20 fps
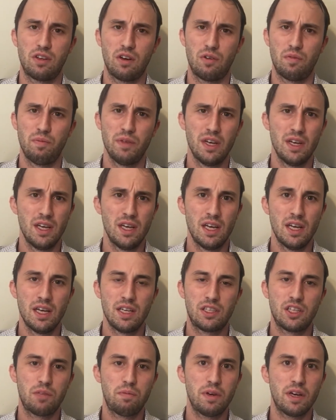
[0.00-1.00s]
So
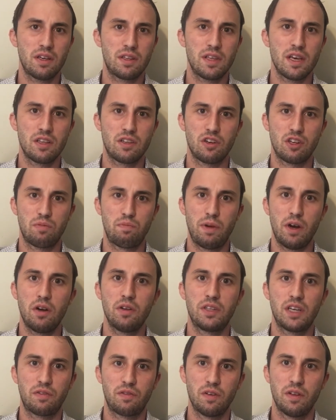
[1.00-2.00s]
just because things are
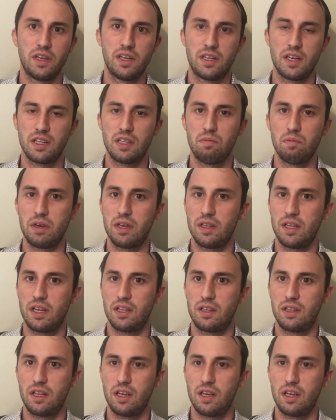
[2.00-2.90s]
spelled differently doesn't mean that